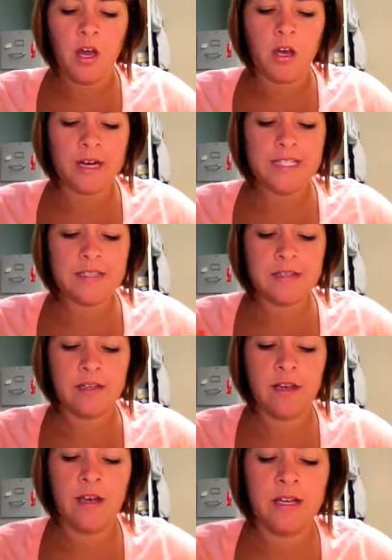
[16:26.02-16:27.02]
All right,
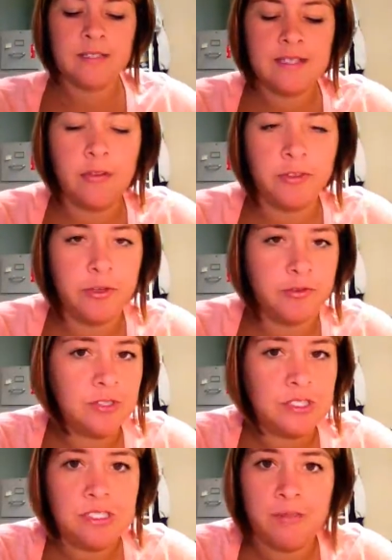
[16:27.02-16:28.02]
cell
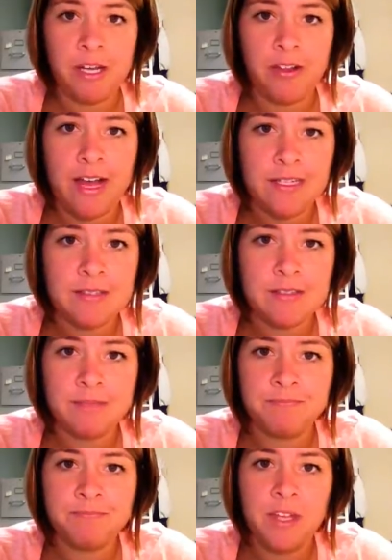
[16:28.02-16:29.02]
phones in my class.
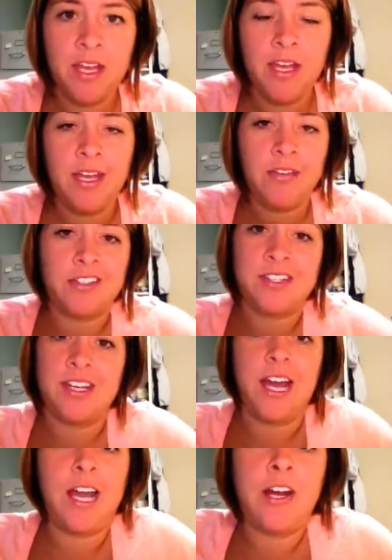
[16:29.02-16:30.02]

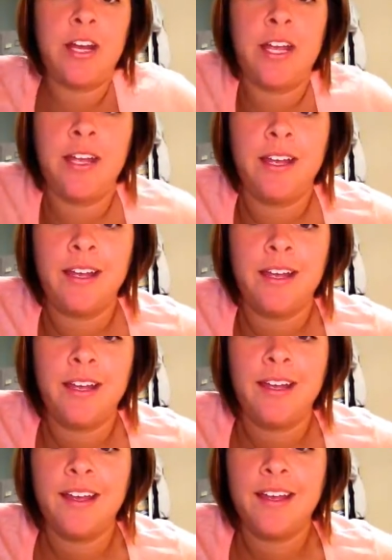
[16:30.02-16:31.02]
Listen, I already
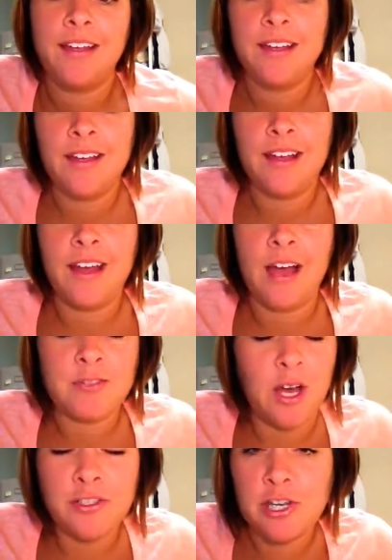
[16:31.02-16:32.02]

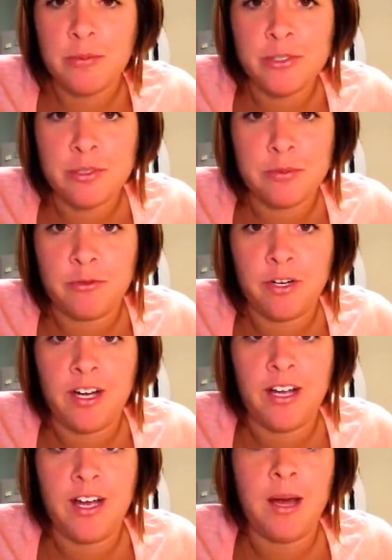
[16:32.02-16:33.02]
have taught geometry
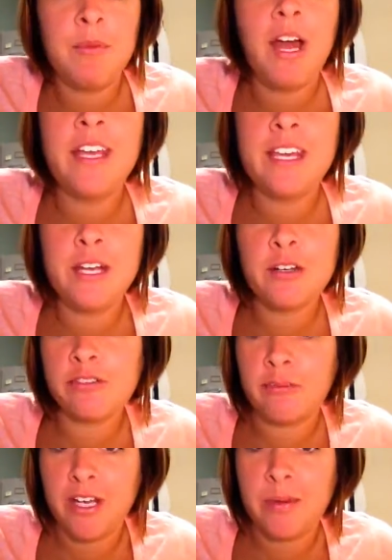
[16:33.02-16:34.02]
before. I'm not here
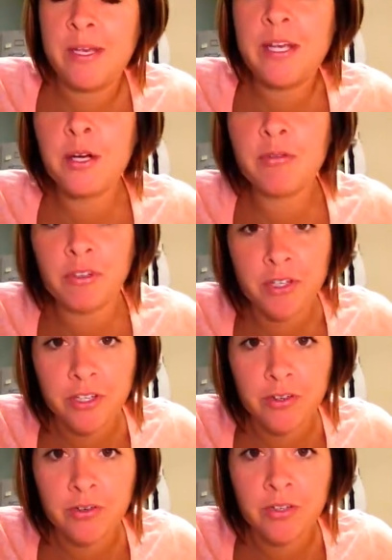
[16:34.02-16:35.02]
for me, I'm here for
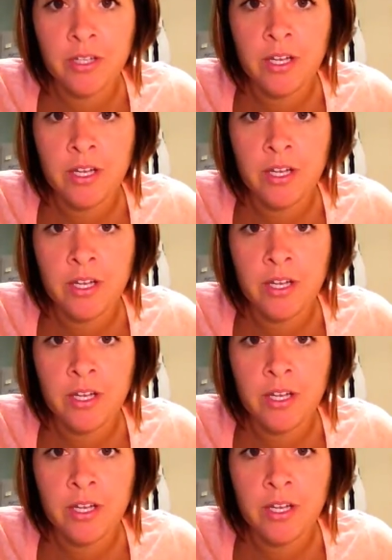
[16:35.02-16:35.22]
you,